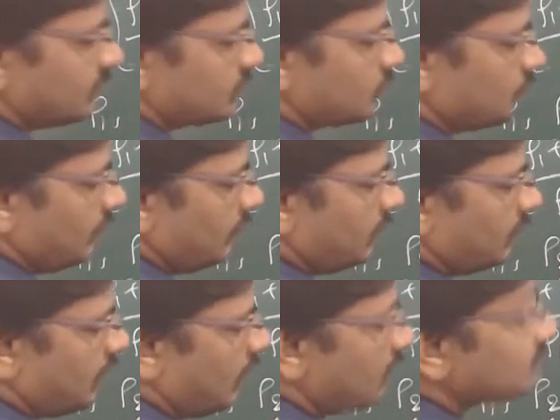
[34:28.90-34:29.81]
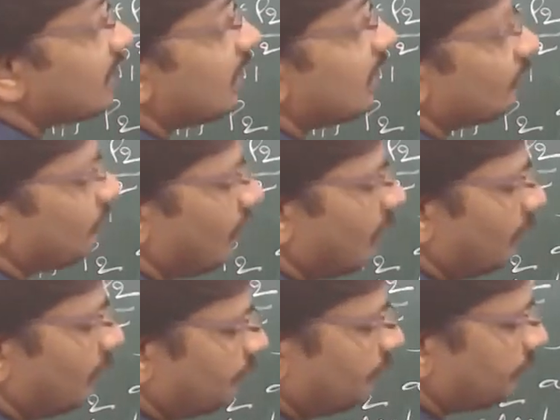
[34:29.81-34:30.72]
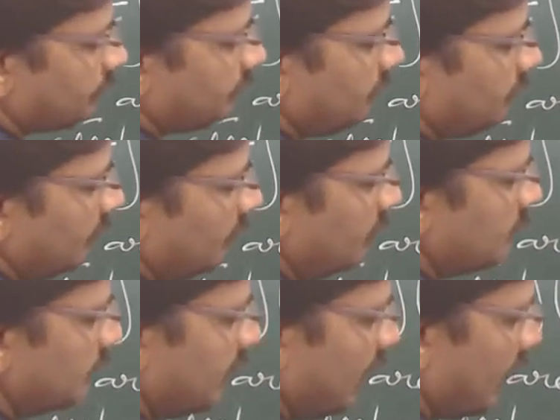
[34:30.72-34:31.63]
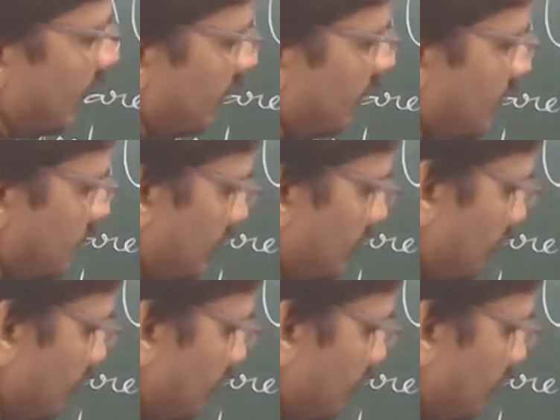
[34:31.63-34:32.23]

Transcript: square cos alpha is greater than 0.